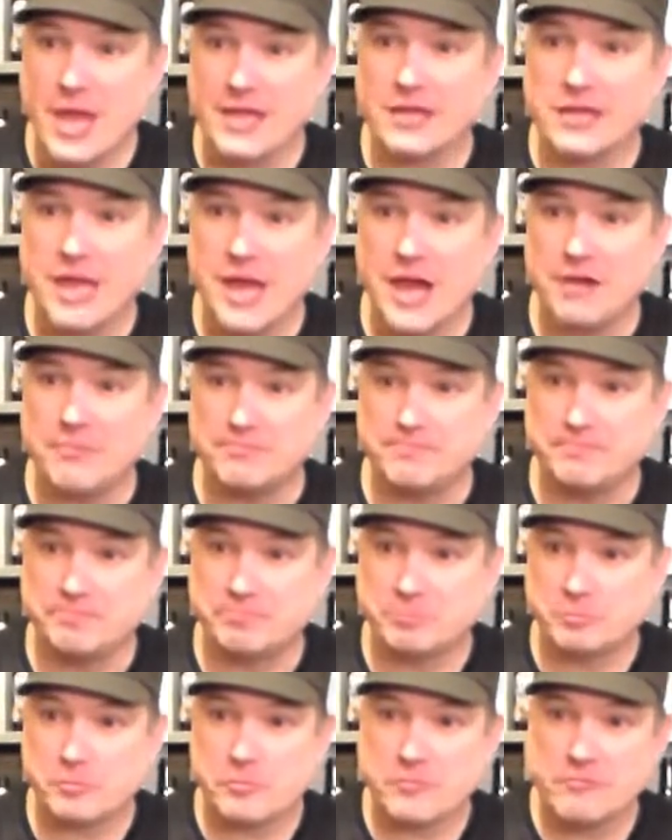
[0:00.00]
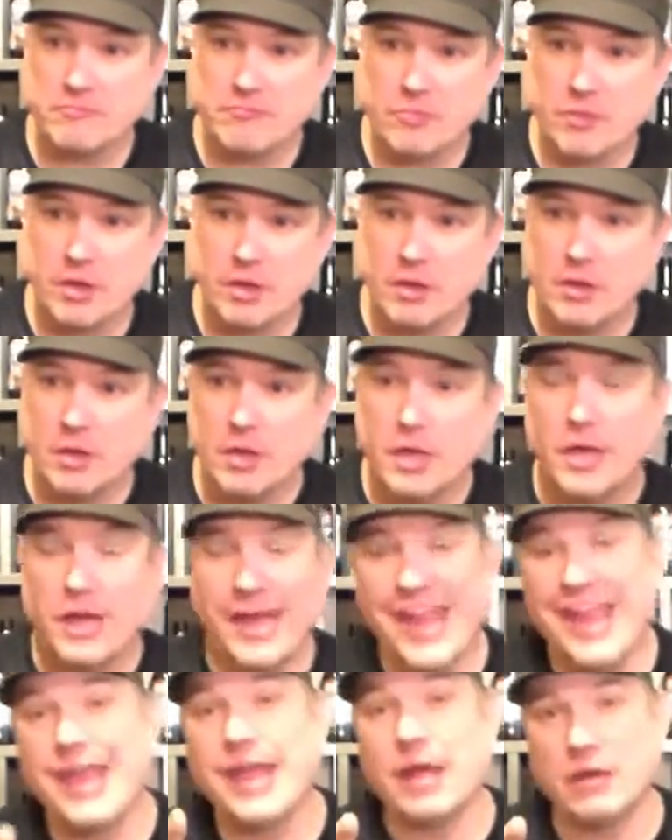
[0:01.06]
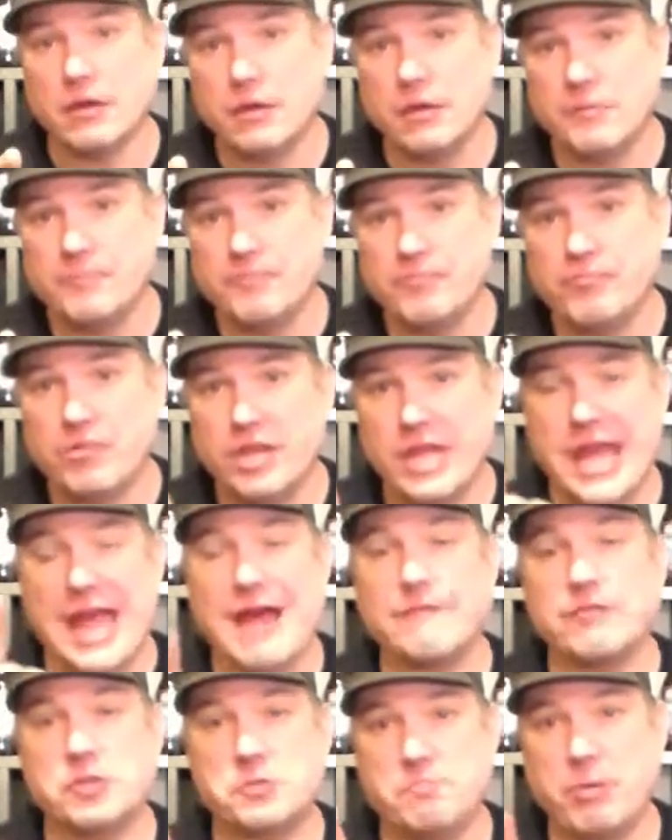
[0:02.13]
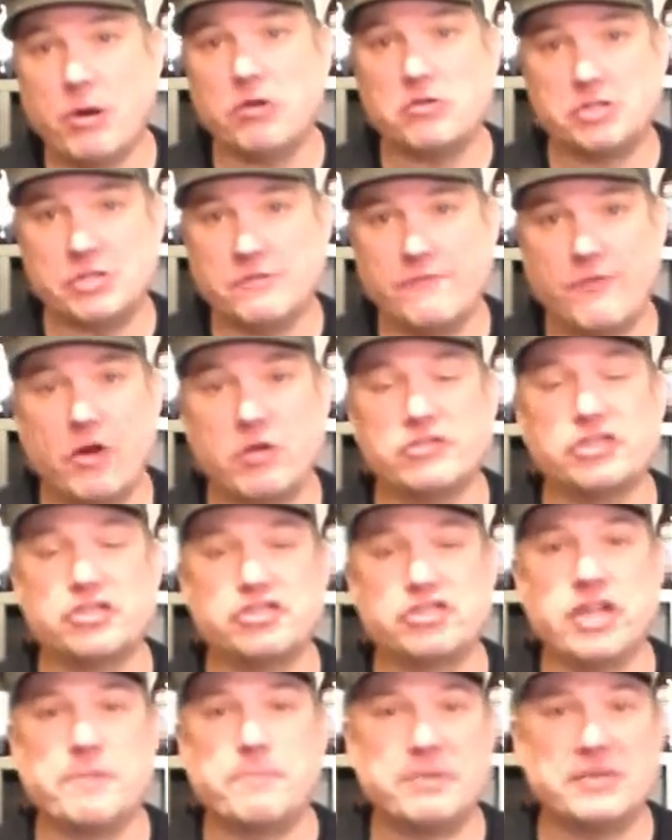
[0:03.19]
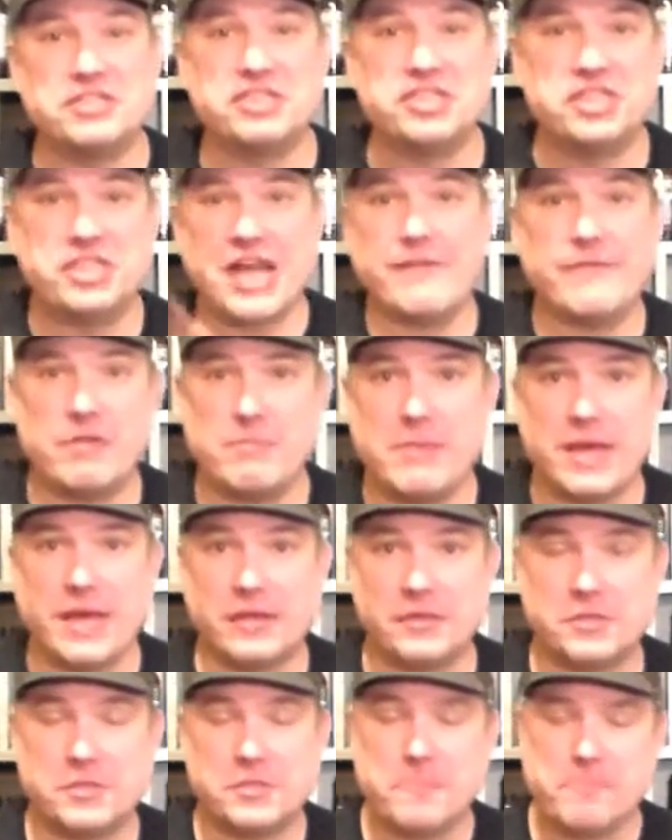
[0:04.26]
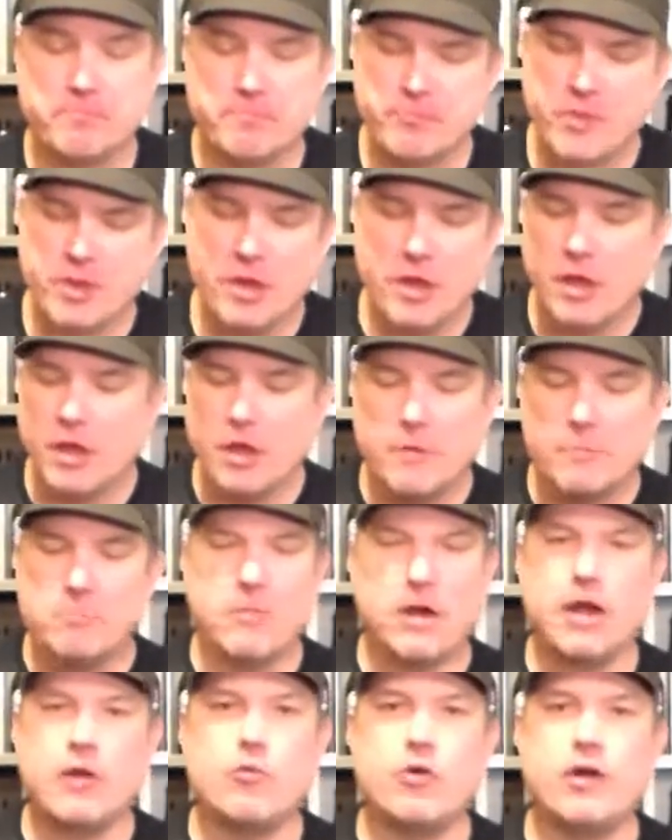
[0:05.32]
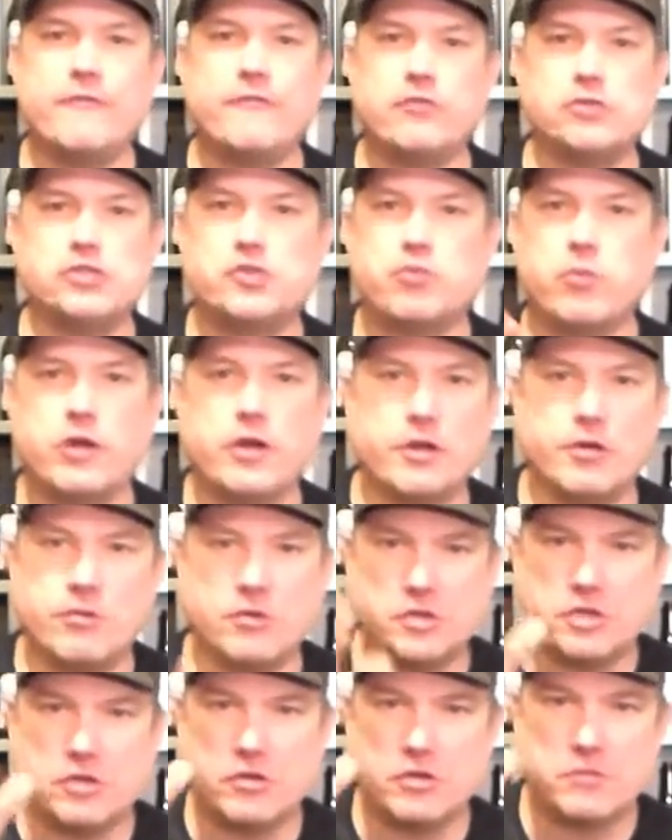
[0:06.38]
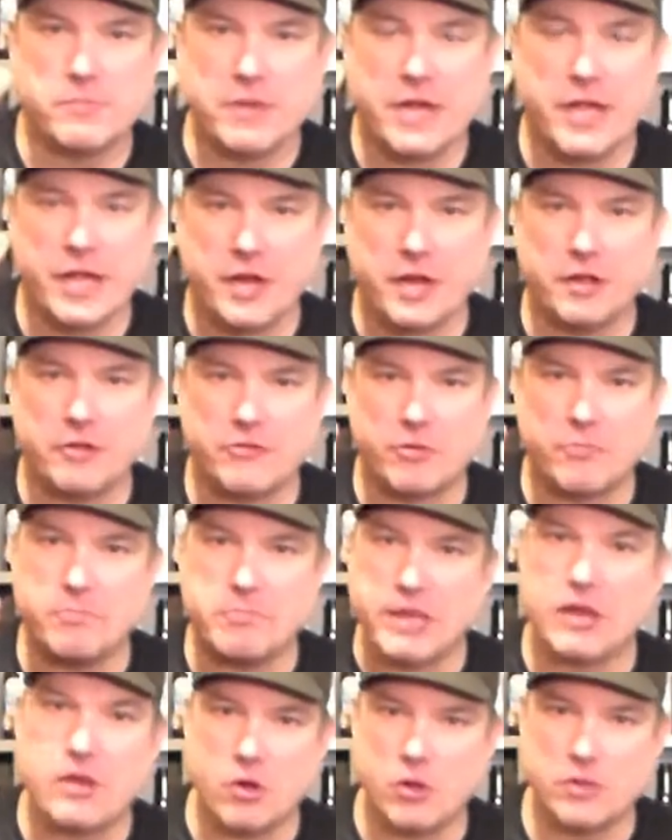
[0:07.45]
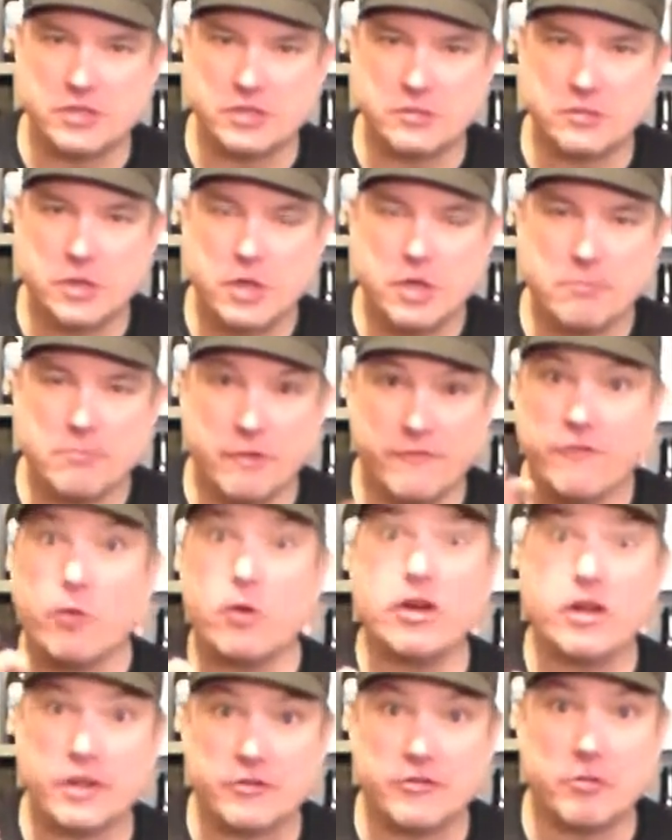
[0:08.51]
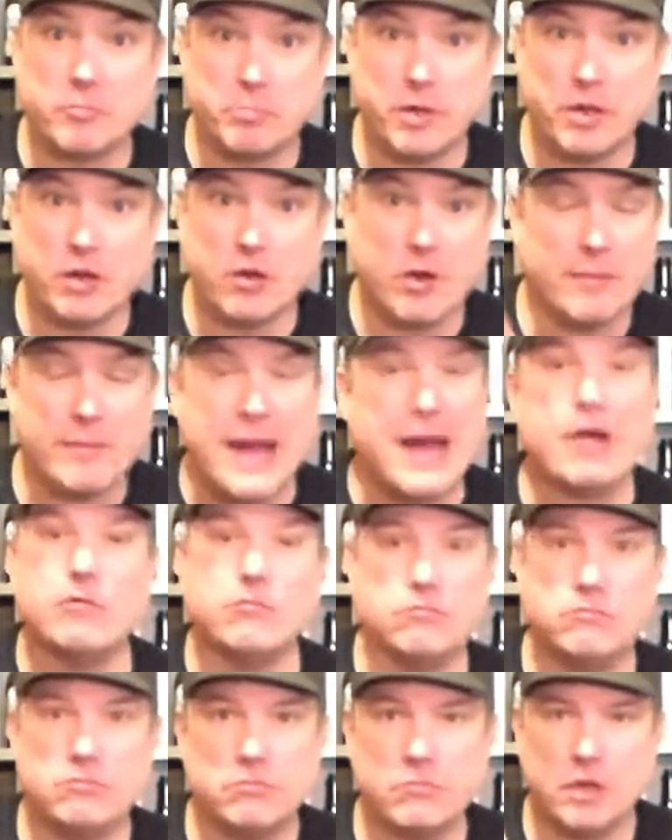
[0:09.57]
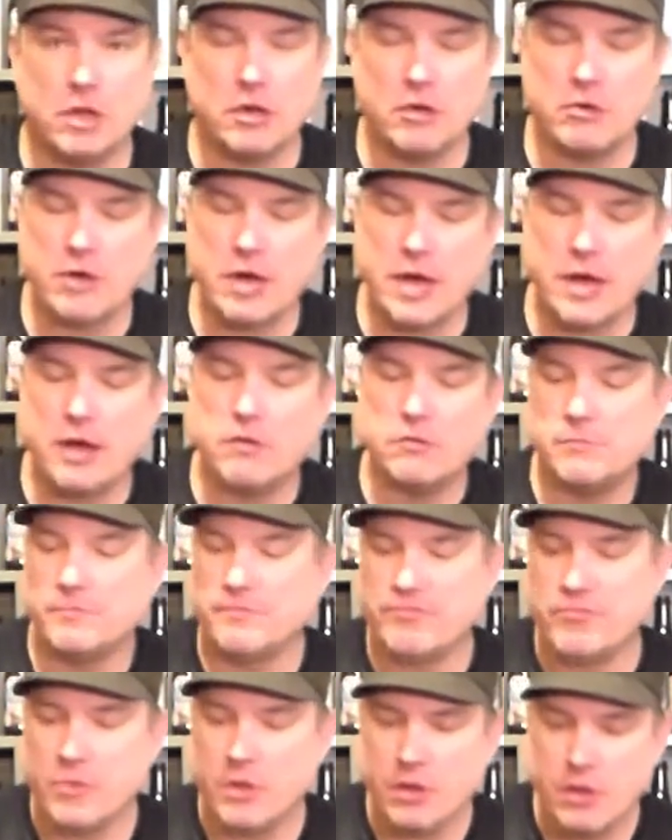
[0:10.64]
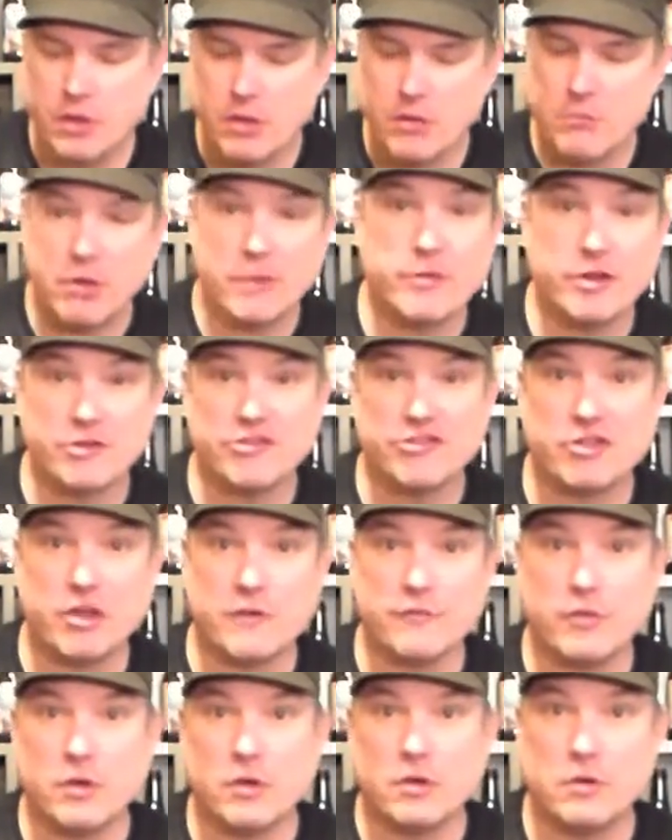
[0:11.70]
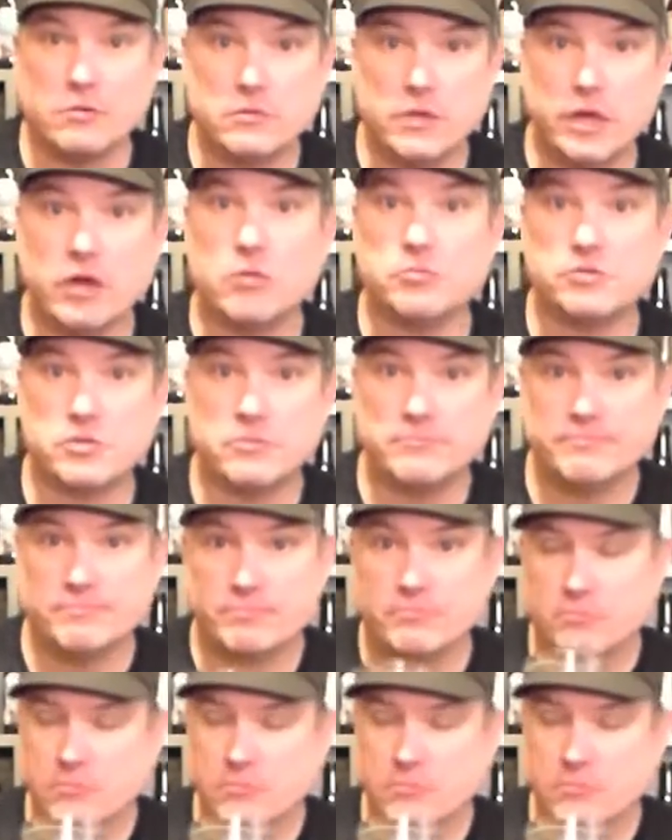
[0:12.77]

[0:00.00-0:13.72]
Heck yeah. And the average person falls asleep in seven minutes. My wife will swear to you as soon as my head hits the pillow. It's before it is the pillow. I'm out. I don't know how. Probably this stuff here helps.